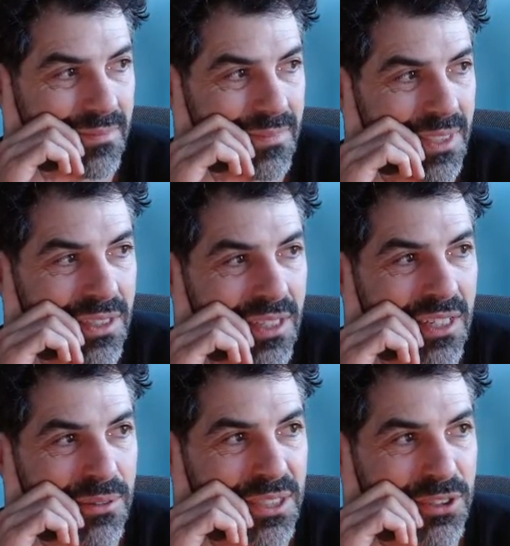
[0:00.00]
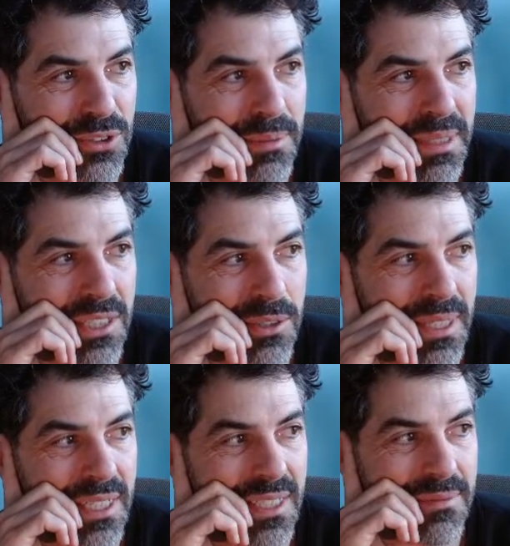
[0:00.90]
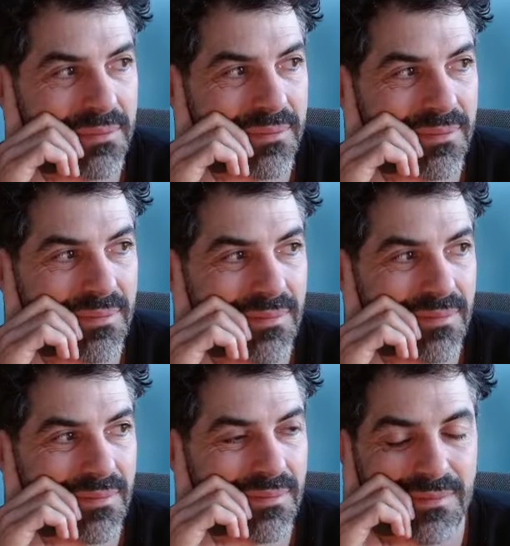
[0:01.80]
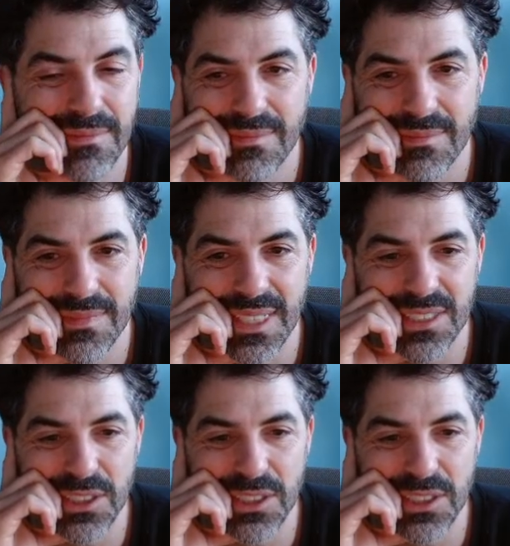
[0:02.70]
I thought I was streaming already. That's